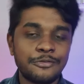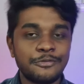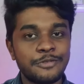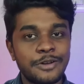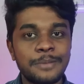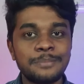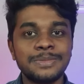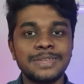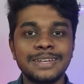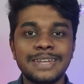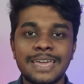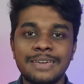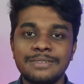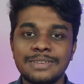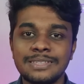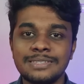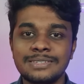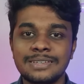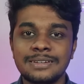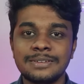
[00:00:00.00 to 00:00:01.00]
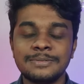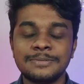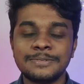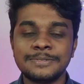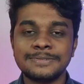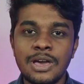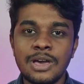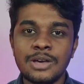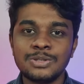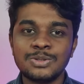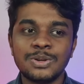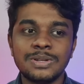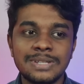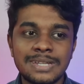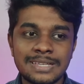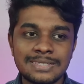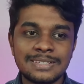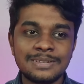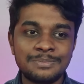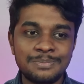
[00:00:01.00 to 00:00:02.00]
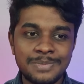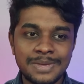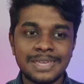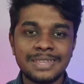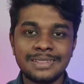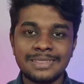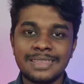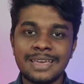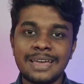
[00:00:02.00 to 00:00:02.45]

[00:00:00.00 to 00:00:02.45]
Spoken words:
from the Davidson. So it doesn't mean